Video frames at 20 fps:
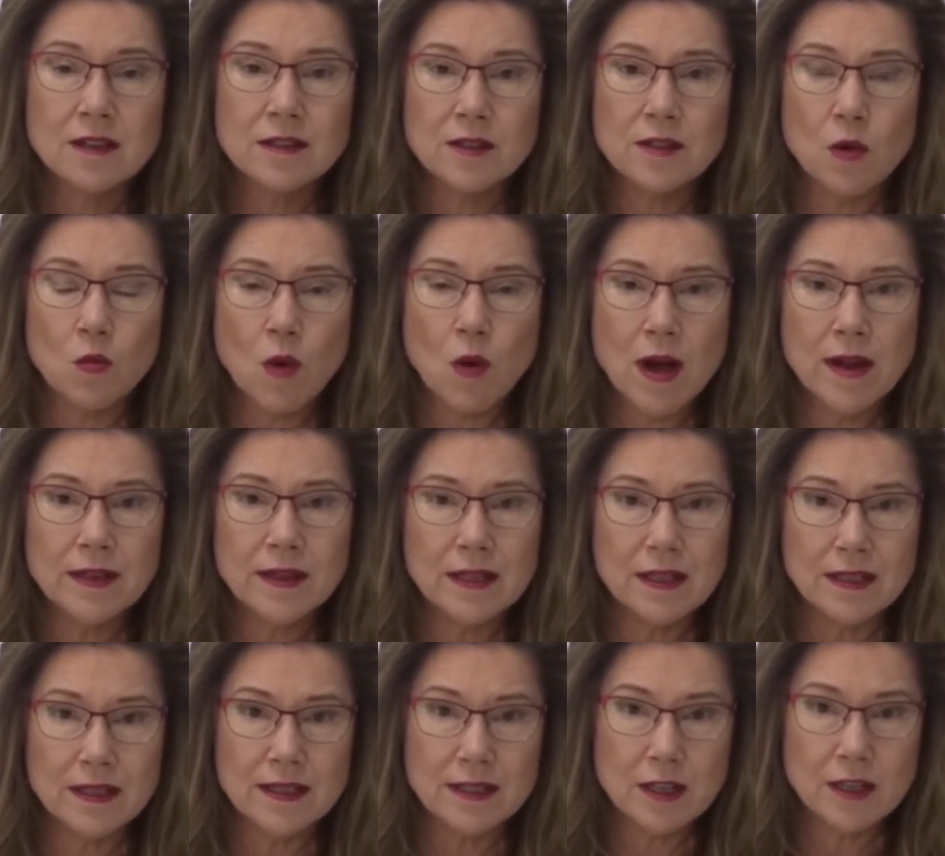So one
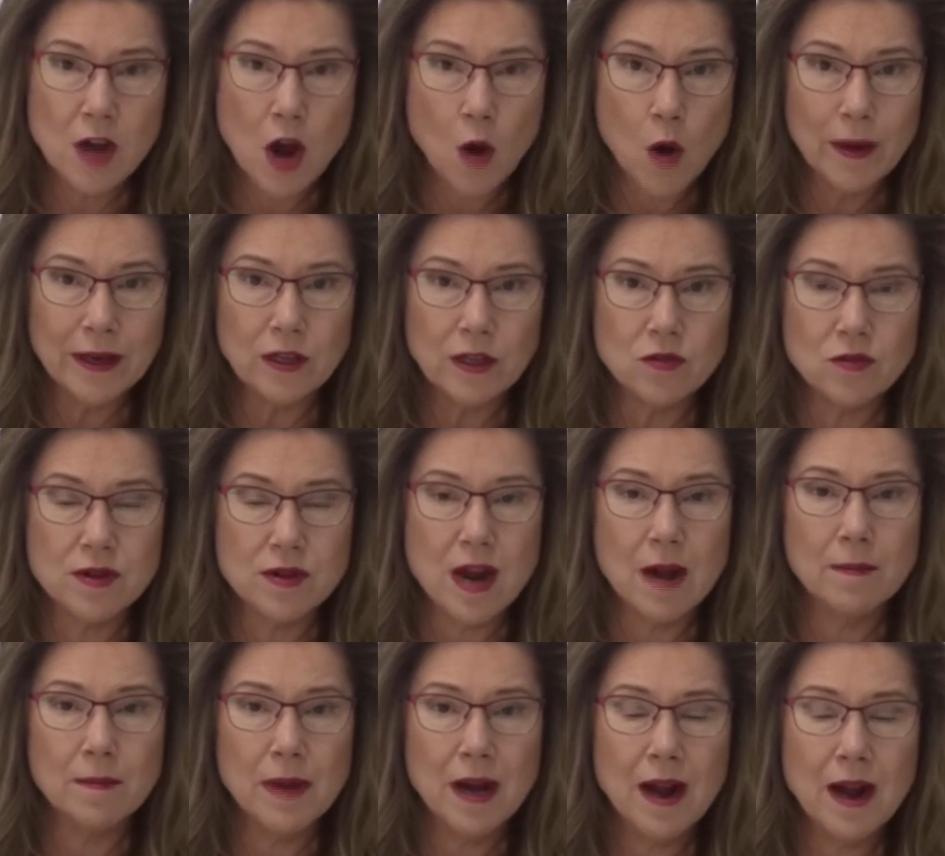is knowing your
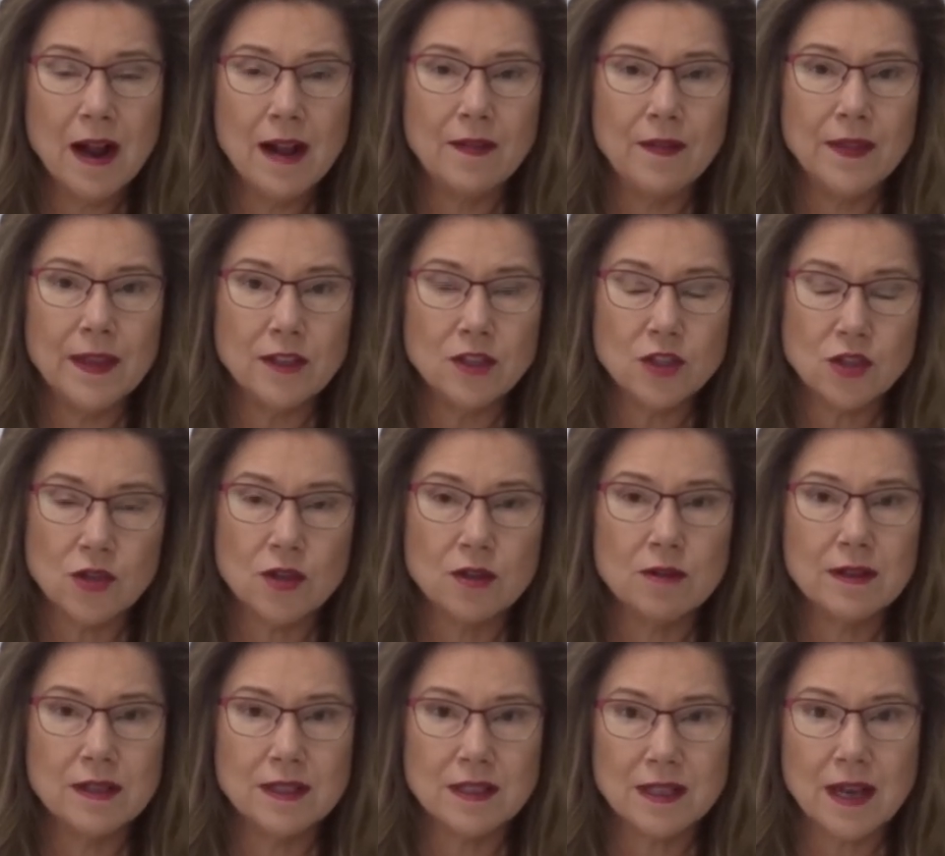number, and then two
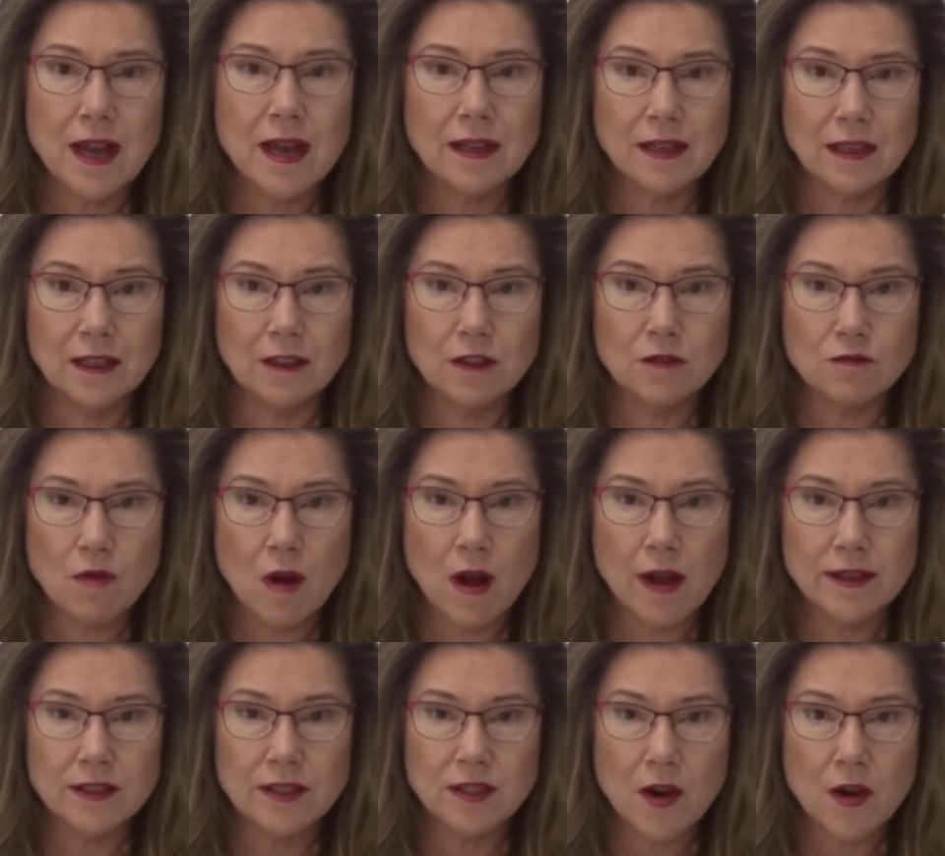is taking the
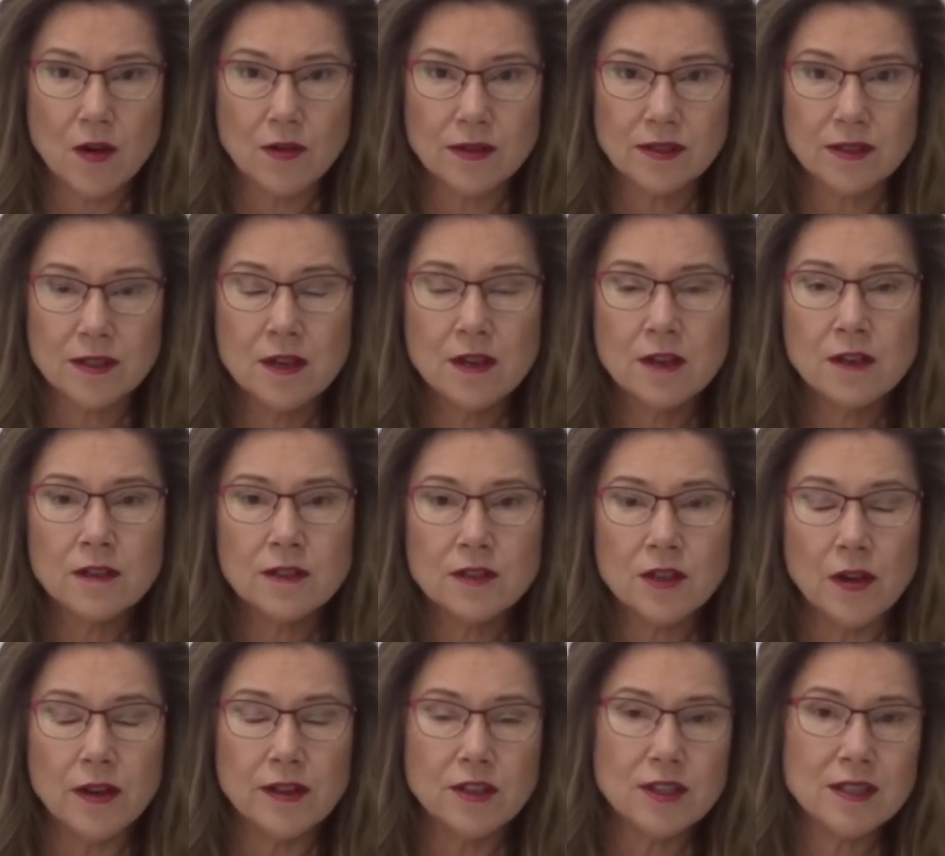right dose.
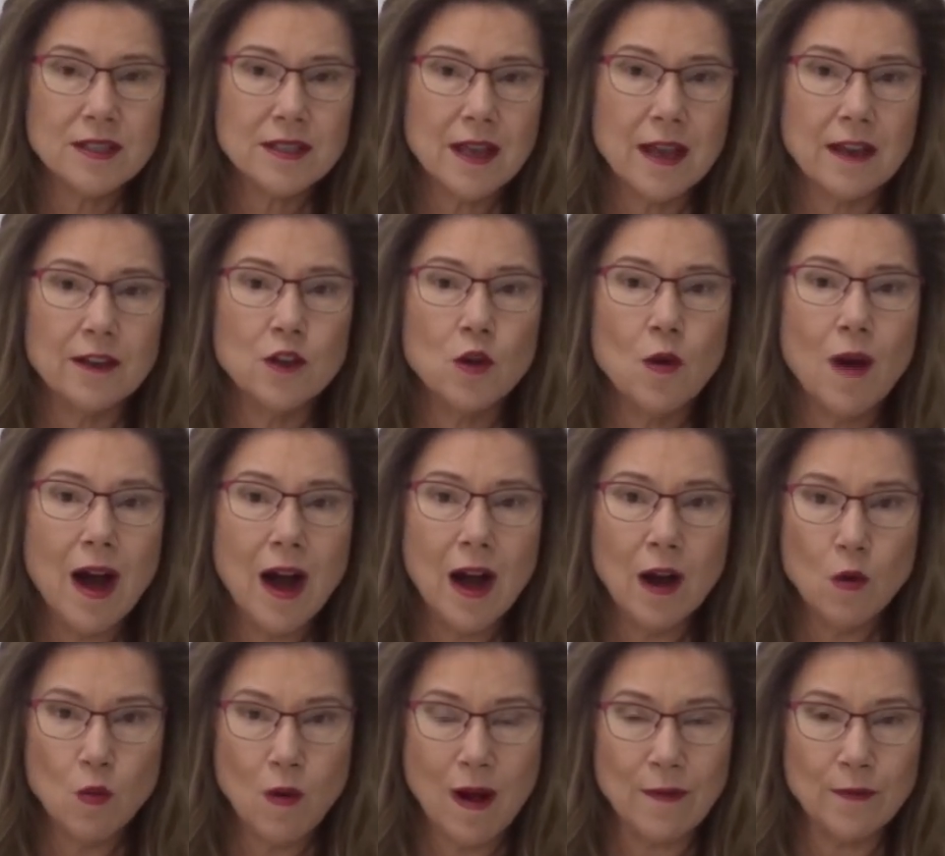So just say you
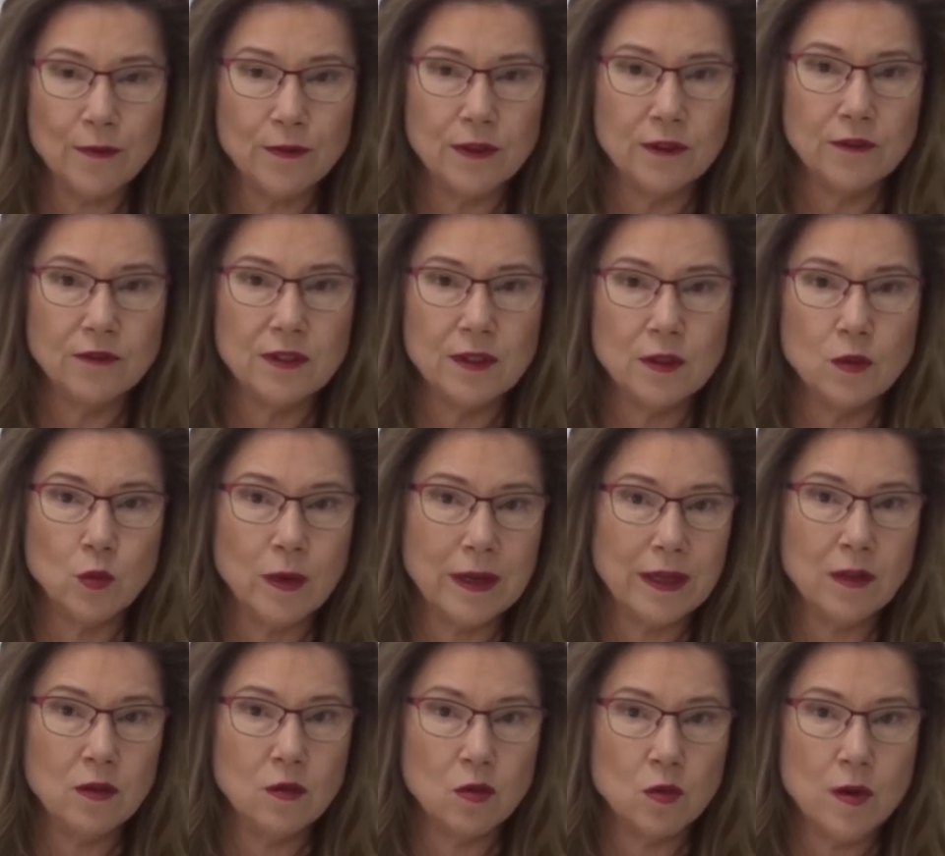are 150,
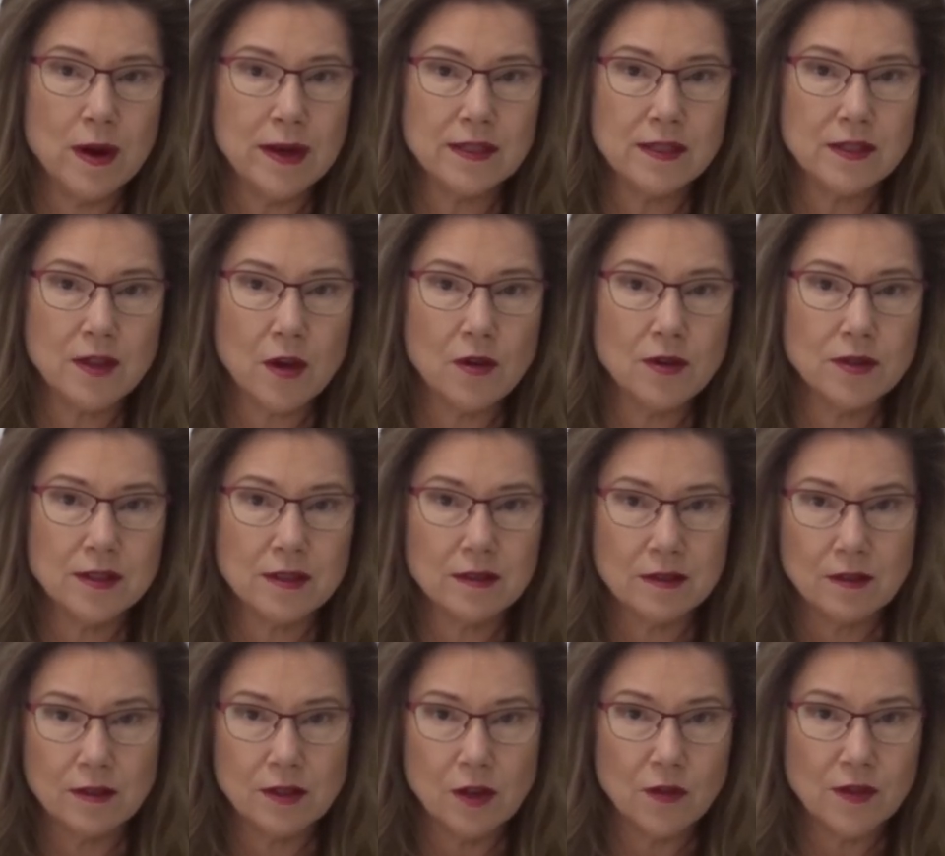we always go
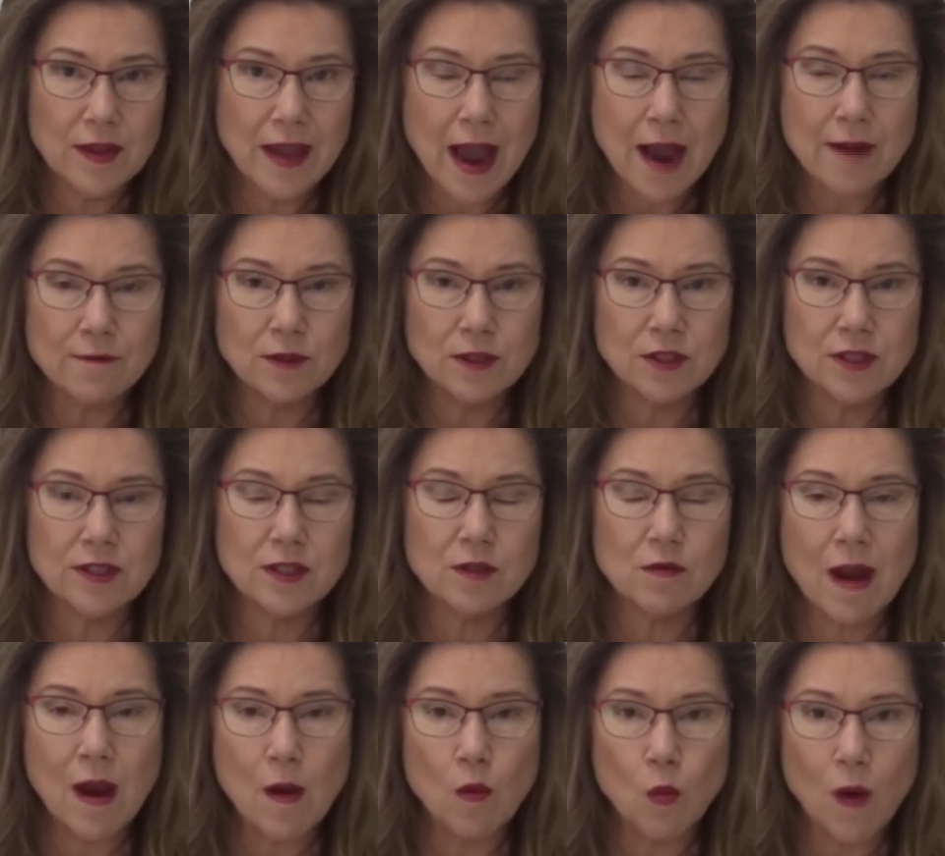to, you know, the average is
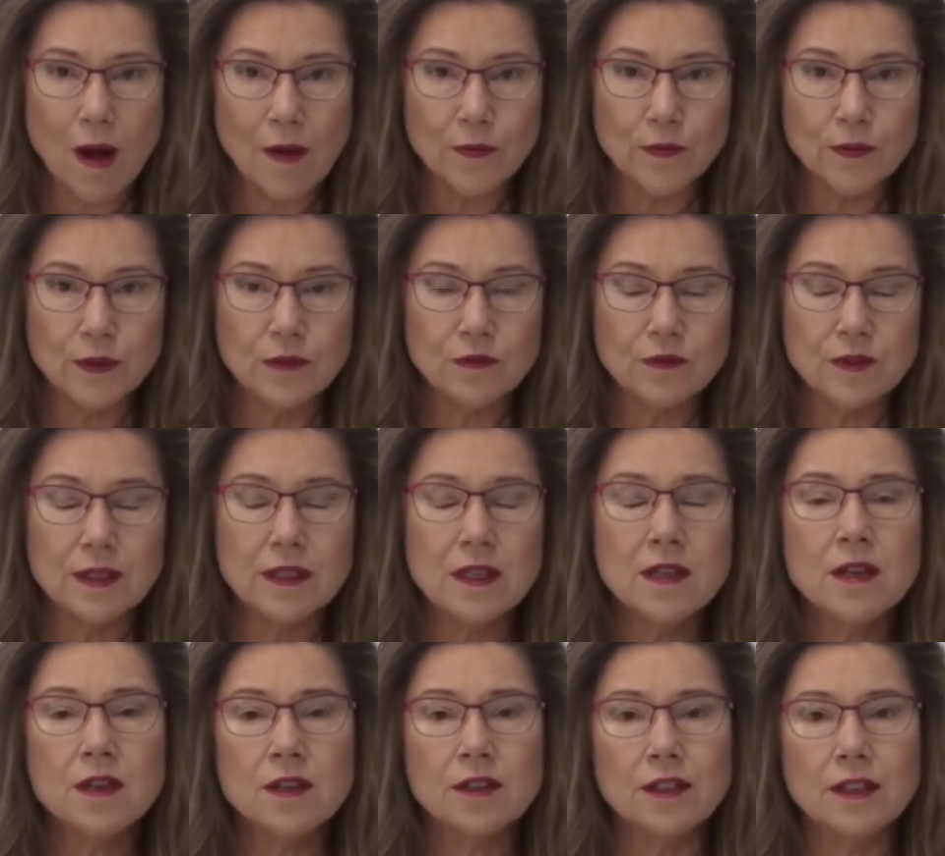around
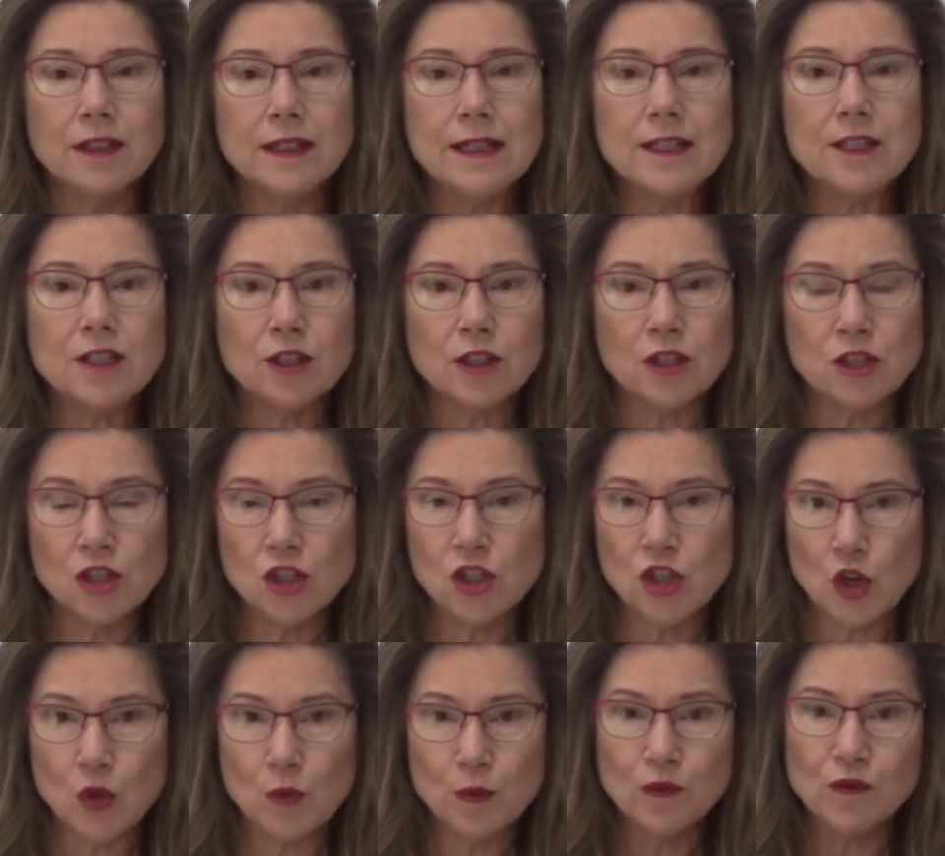150. You need to
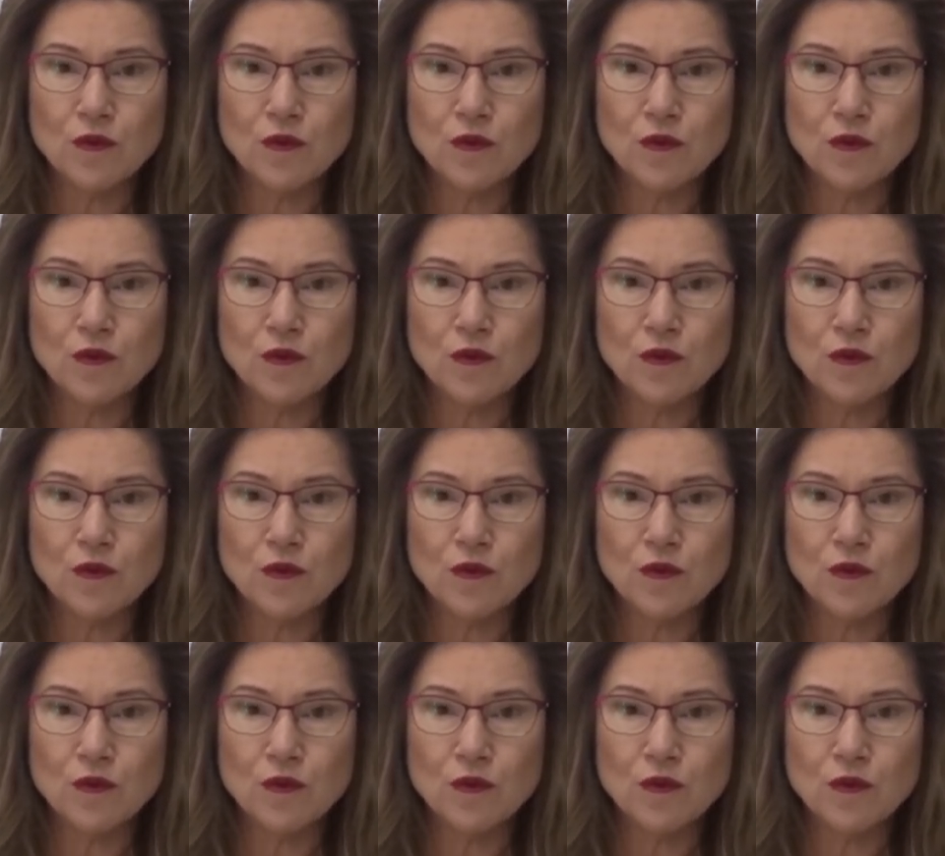consume